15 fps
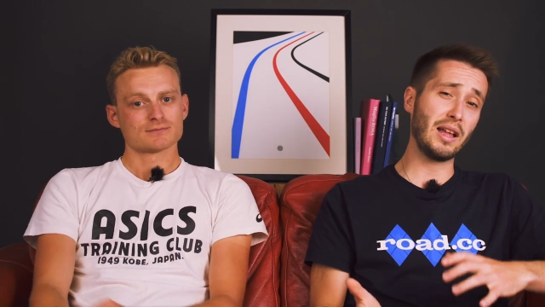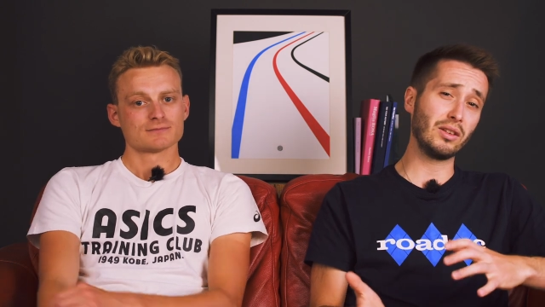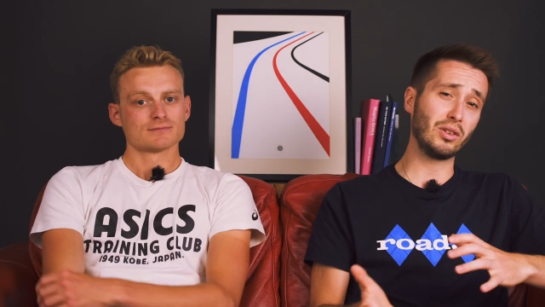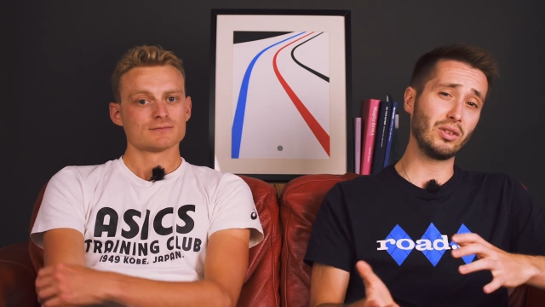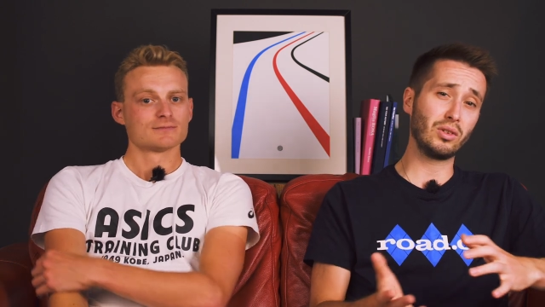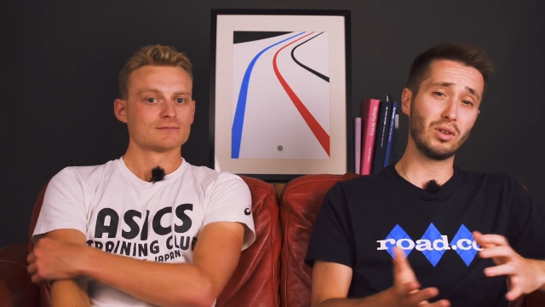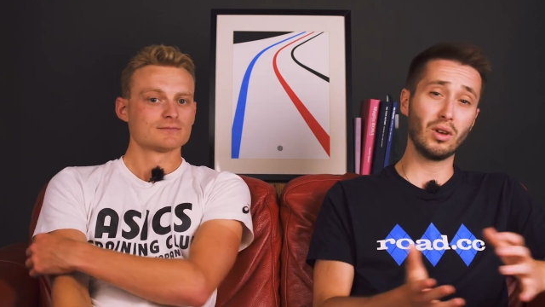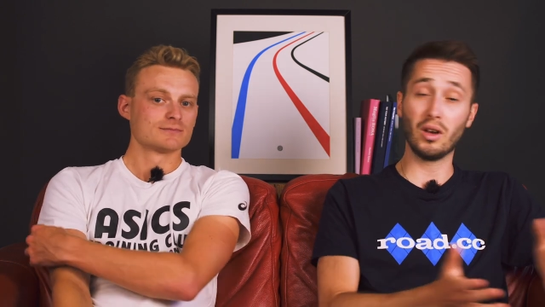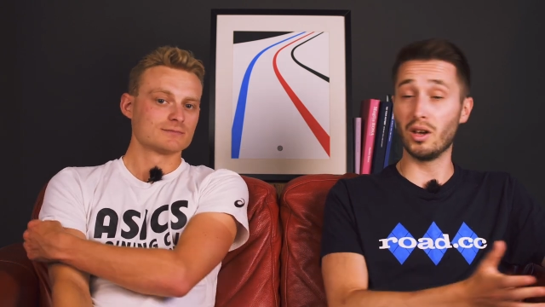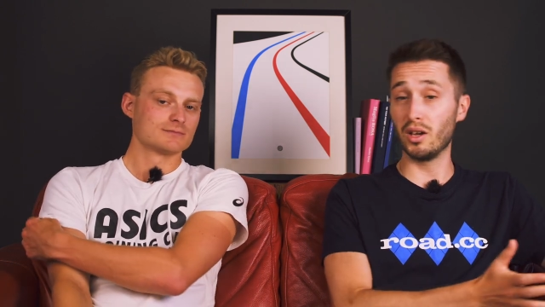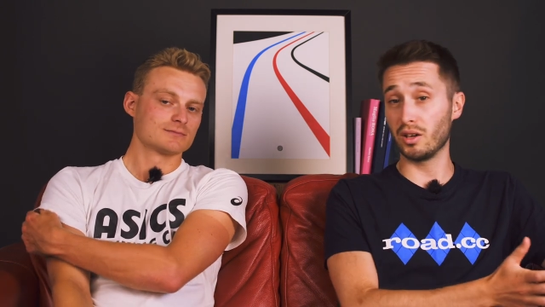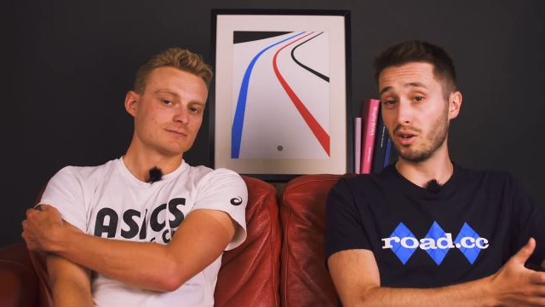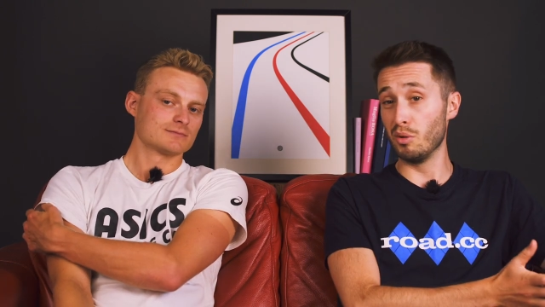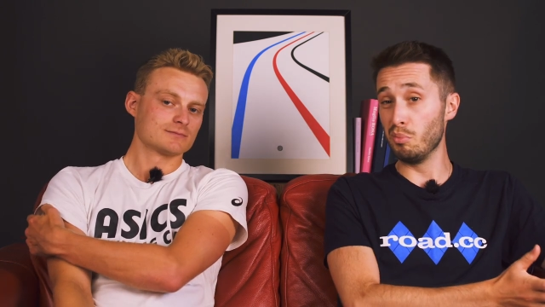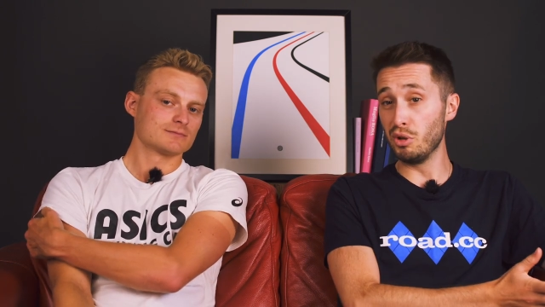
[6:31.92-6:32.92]
Speaker 1: and
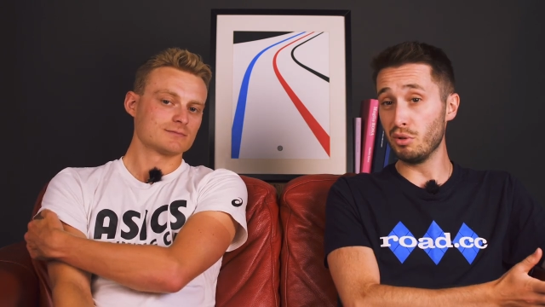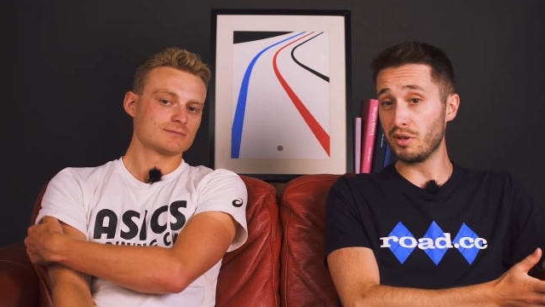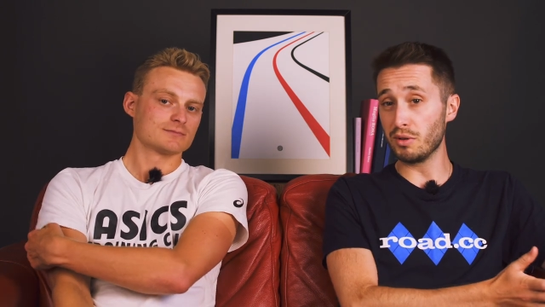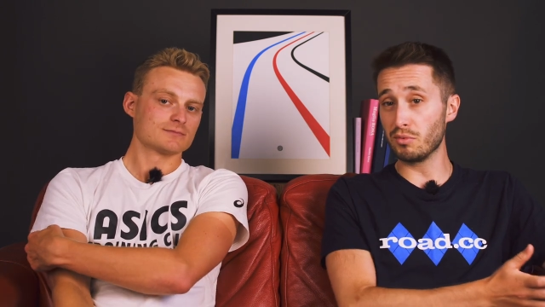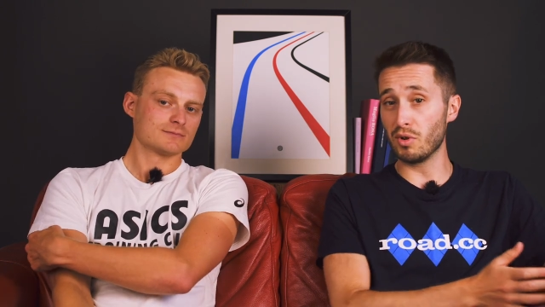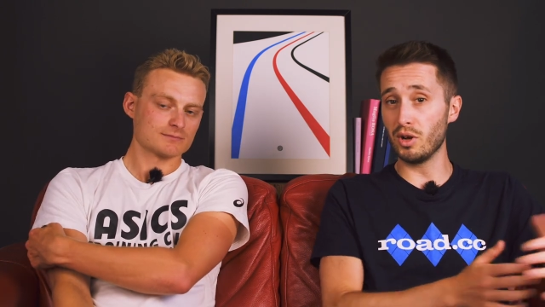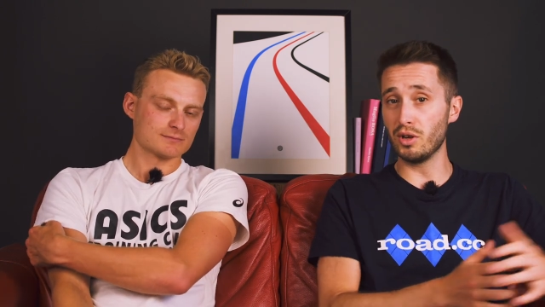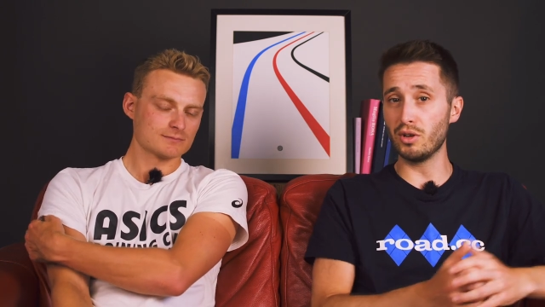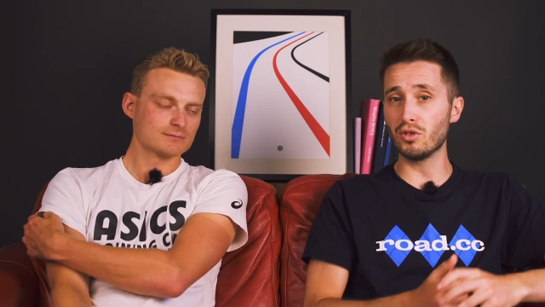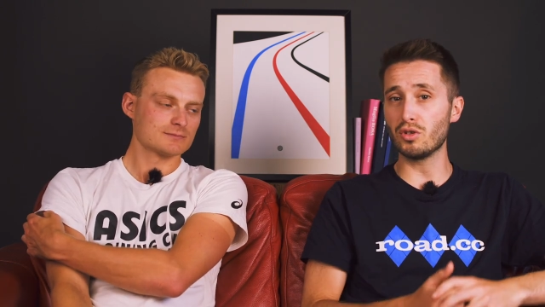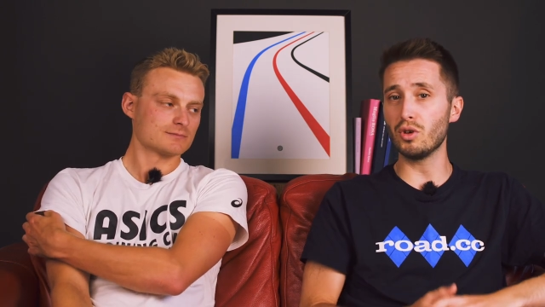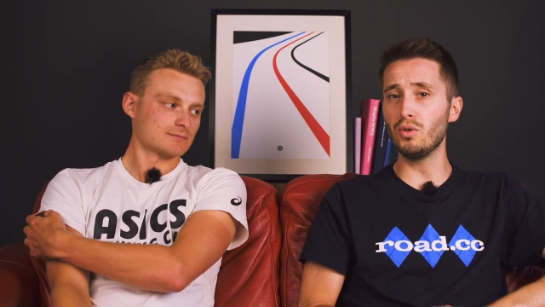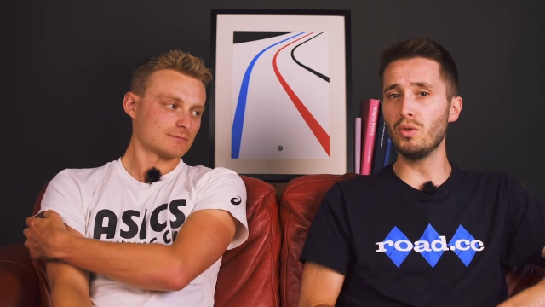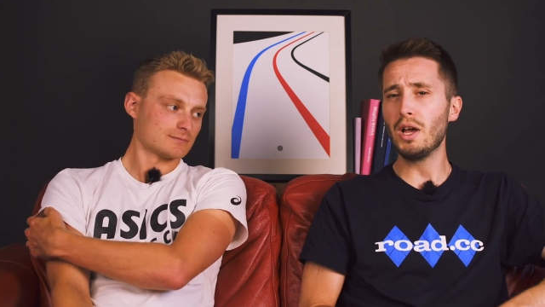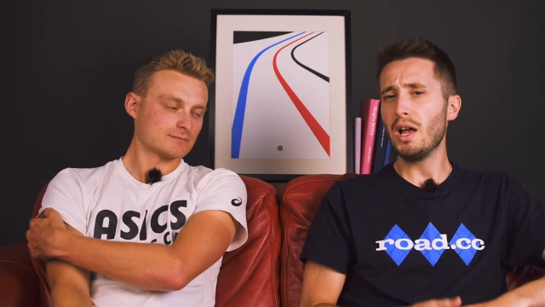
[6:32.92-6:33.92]
uh, commuting riders
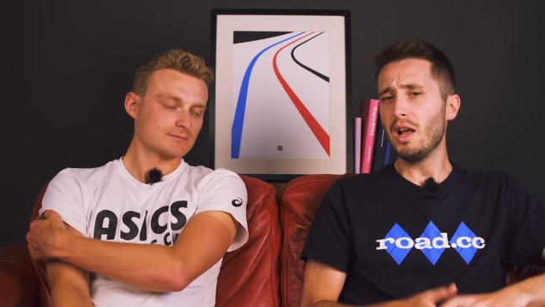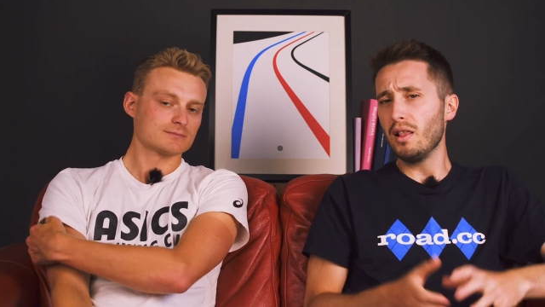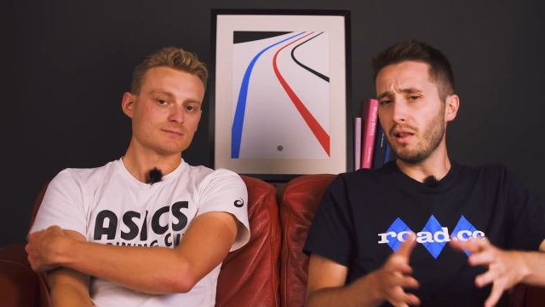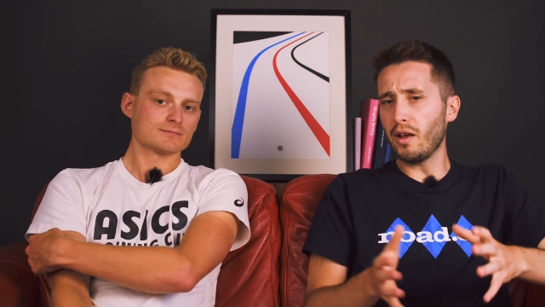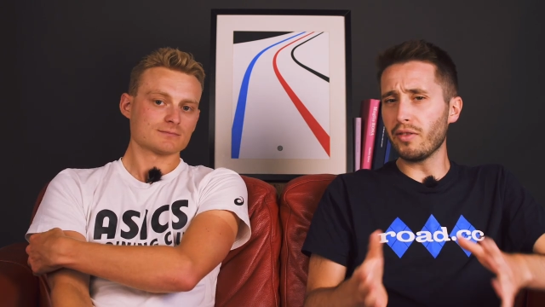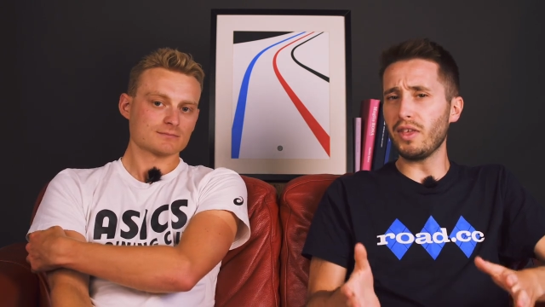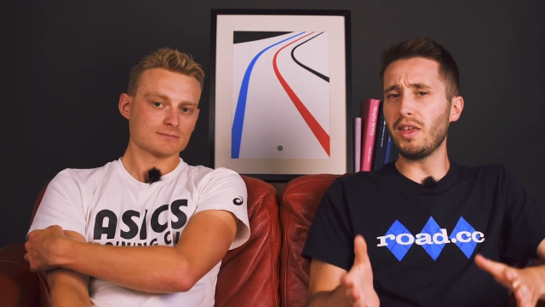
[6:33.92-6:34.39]
who like